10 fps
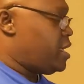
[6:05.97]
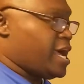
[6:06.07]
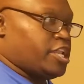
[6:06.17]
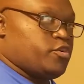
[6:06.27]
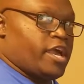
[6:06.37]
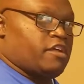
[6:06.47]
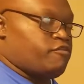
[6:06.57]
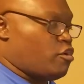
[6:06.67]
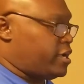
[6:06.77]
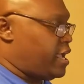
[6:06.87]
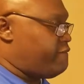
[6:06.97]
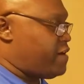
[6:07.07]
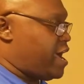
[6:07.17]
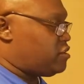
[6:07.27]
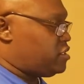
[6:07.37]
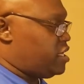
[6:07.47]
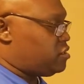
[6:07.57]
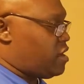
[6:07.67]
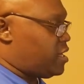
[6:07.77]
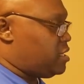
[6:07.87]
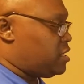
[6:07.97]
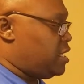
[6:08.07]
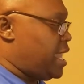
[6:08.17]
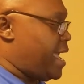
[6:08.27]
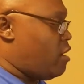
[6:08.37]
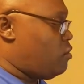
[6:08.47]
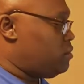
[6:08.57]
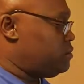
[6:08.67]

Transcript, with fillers: I do have a 4K fire stick, so I click allow.